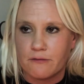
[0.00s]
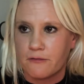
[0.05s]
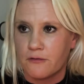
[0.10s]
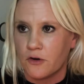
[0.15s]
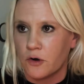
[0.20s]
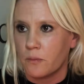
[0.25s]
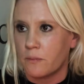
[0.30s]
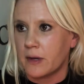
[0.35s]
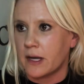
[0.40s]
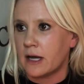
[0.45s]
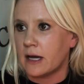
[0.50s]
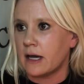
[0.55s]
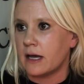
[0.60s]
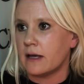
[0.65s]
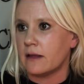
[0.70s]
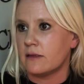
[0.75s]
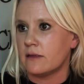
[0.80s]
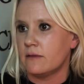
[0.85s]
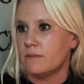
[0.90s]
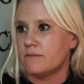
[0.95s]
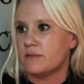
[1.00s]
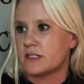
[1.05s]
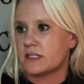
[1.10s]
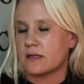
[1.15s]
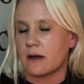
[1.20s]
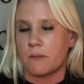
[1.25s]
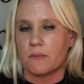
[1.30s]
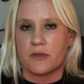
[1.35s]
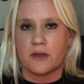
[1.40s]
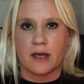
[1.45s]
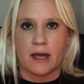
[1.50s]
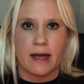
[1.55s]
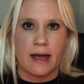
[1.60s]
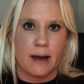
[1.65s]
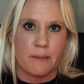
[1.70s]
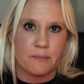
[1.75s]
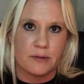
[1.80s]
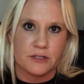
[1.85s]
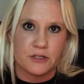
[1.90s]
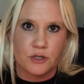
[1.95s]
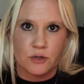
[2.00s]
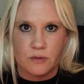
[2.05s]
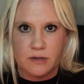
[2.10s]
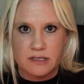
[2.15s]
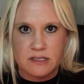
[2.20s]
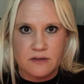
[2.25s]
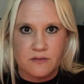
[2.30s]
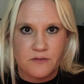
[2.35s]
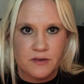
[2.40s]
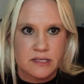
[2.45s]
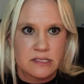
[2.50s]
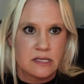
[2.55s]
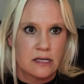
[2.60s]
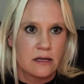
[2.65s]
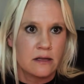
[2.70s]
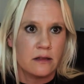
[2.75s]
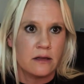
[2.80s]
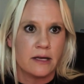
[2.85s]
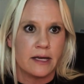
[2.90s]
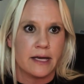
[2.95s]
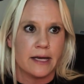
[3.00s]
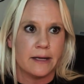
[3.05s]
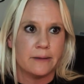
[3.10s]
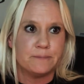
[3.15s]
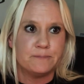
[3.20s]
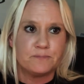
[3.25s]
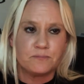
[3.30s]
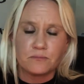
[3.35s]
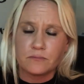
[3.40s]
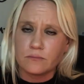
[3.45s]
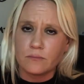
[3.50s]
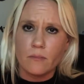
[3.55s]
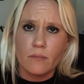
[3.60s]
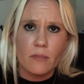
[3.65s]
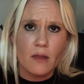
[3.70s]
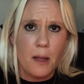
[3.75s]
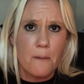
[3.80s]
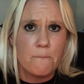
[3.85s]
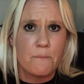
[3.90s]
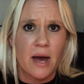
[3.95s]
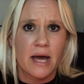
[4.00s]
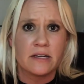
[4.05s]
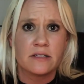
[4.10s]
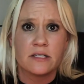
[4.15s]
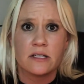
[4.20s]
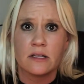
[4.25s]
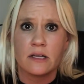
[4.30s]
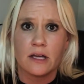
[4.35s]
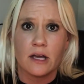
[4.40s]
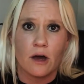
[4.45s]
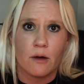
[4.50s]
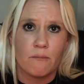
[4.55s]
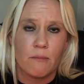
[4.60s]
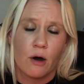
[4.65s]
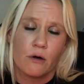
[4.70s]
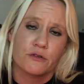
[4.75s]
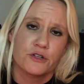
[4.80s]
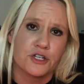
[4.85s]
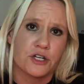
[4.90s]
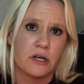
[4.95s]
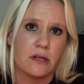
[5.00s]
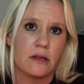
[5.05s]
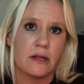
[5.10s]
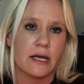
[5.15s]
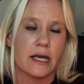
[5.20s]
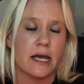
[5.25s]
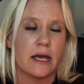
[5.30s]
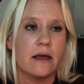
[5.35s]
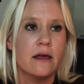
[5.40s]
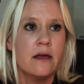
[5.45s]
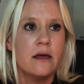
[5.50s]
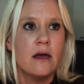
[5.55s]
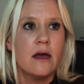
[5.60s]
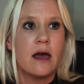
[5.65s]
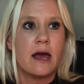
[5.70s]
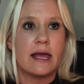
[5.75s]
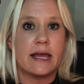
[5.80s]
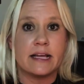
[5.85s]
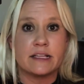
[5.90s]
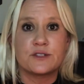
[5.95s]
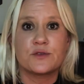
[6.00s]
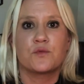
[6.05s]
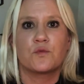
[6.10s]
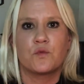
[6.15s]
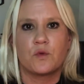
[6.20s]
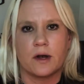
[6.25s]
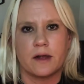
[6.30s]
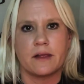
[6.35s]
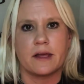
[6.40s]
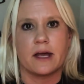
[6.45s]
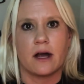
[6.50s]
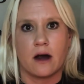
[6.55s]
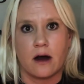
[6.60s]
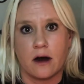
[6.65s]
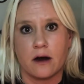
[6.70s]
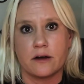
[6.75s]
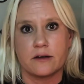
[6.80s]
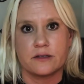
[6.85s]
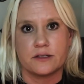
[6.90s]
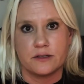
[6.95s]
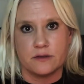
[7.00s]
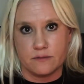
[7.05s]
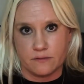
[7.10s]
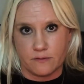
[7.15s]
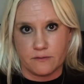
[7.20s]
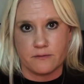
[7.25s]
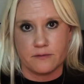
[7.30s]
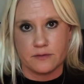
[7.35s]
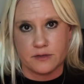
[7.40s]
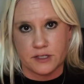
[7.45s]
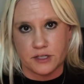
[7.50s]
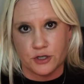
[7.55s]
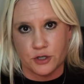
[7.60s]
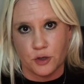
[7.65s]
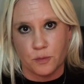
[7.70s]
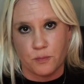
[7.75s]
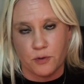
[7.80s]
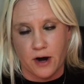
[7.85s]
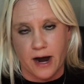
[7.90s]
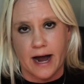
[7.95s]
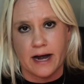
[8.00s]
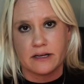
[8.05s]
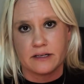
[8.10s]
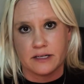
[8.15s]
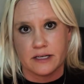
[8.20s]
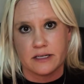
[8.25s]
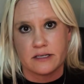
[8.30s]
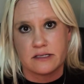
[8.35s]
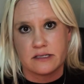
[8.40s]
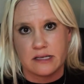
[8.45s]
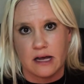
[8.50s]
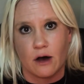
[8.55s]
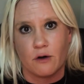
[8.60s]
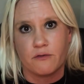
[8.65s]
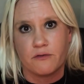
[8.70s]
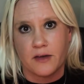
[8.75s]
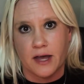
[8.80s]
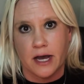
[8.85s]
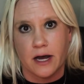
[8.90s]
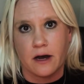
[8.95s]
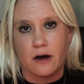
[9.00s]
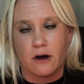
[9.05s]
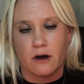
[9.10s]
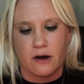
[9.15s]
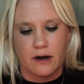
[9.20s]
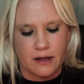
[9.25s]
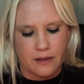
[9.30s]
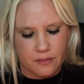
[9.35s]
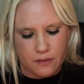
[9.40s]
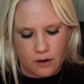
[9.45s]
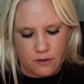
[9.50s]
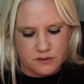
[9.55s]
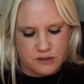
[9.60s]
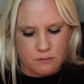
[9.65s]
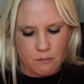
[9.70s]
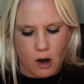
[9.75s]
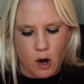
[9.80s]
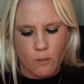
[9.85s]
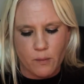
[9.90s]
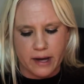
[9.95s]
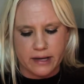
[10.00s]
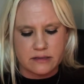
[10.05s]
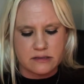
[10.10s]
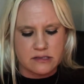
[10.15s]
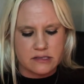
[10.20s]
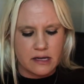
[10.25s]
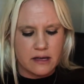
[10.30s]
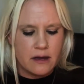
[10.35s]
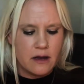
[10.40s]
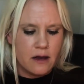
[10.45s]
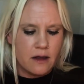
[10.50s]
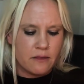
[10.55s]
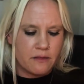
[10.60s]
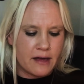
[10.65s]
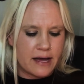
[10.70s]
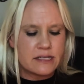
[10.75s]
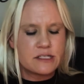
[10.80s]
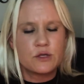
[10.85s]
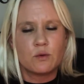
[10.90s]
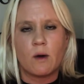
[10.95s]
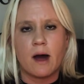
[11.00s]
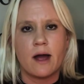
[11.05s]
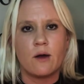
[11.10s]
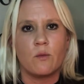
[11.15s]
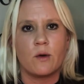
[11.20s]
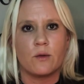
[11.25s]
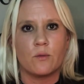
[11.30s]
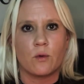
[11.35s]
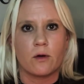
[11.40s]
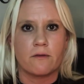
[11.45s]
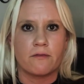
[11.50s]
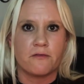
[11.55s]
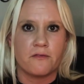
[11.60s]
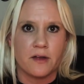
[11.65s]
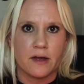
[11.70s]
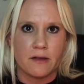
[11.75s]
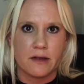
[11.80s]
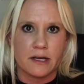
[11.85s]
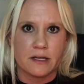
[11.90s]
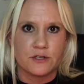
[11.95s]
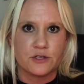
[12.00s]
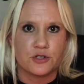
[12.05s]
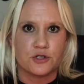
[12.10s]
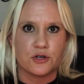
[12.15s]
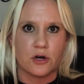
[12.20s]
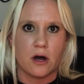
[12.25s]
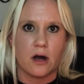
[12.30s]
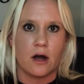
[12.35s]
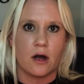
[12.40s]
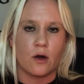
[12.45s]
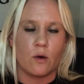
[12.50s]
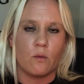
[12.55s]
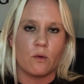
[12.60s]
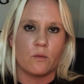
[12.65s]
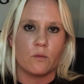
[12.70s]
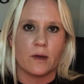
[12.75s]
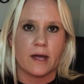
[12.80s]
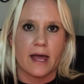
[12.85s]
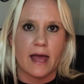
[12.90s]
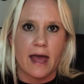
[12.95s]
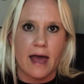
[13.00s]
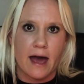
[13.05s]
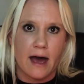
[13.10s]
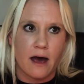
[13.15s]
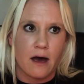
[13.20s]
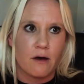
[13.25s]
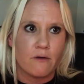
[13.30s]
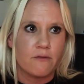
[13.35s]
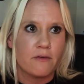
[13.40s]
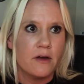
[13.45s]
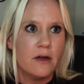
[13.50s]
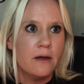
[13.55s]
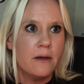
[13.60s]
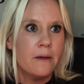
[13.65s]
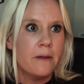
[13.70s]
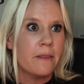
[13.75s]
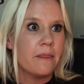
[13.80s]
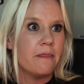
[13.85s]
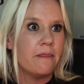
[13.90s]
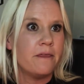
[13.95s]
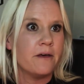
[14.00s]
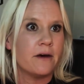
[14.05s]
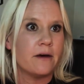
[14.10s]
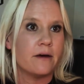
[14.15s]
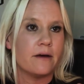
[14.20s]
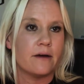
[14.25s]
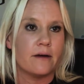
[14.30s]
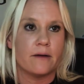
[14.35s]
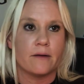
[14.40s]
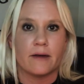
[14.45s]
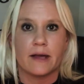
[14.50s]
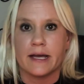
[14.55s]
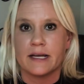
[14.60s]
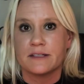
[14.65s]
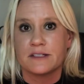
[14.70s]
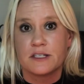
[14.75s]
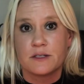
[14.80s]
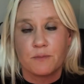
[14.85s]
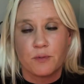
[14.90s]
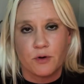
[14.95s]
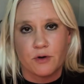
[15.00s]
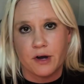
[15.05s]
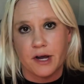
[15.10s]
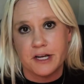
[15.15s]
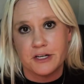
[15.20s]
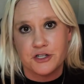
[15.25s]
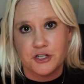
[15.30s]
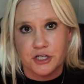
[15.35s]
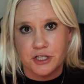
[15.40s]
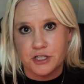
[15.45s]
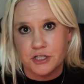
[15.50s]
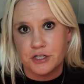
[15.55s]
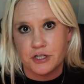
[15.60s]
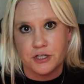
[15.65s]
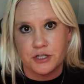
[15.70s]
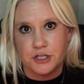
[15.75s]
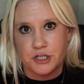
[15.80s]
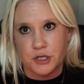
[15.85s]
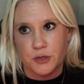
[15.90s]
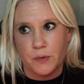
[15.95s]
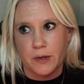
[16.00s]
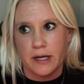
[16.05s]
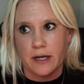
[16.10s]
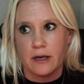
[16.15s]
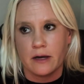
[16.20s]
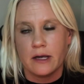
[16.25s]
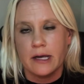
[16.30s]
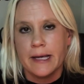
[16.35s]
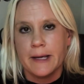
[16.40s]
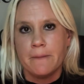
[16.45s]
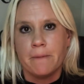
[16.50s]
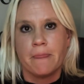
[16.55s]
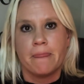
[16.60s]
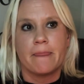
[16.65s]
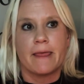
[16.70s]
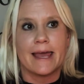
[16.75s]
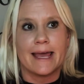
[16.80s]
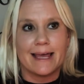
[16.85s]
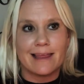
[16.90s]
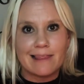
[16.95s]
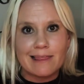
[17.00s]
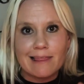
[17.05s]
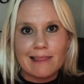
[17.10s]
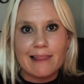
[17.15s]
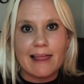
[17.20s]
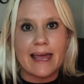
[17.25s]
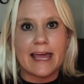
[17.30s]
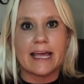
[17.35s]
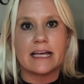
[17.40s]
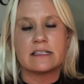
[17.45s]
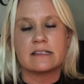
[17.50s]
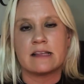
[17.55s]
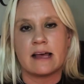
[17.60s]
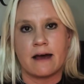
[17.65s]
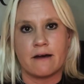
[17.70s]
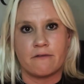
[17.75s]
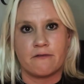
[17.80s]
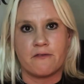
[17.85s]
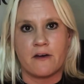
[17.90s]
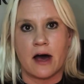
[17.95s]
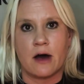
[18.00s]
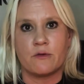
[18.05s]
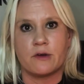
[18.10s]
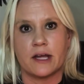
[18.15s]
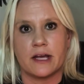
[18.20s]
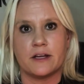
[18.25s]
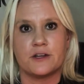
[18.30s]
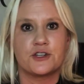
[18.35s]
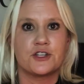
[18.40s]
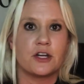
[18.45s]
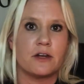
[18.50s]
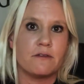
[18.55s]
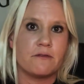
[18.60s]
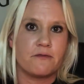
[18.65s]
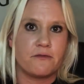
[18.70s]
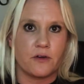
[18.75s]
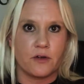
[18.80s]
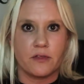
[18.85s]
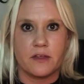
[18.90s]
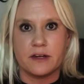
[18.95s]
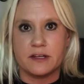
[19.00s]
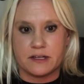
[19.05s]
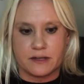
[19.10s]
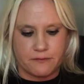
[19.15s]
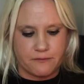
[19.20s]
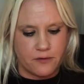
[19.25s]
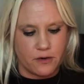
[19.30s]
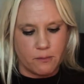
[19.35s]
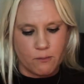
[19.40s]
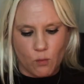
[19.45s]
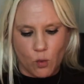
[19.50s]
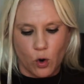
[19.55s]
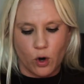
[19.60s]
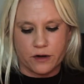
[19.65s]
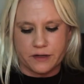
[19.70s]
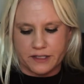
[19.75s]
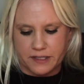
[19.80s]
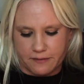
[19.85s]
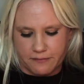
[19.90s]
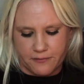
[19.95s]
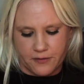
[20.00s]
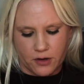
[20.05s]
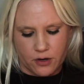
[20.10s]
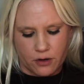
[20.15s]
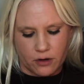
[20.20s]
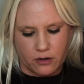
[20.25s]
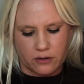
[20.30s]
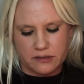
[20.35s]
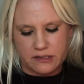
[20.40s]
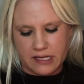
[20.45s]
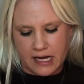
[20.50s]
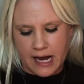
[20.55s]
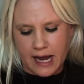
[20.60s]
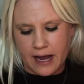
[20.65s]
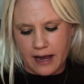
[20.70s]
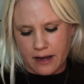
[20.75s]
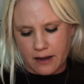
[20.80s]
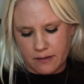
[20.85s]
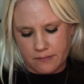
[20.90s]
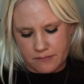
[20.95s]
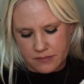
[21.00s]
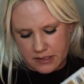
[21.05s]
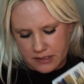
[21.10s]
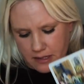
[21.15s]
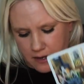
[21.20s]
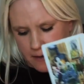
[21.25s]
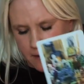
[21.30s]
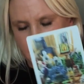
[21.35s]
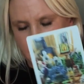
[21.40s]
forbid, something happened to us physically, mentally, emotionally, it's really hard to practice self-care in those moments. That's why when we're feeling strong, when we have the inspiration to do it, it lays that foundation for the more difficult times.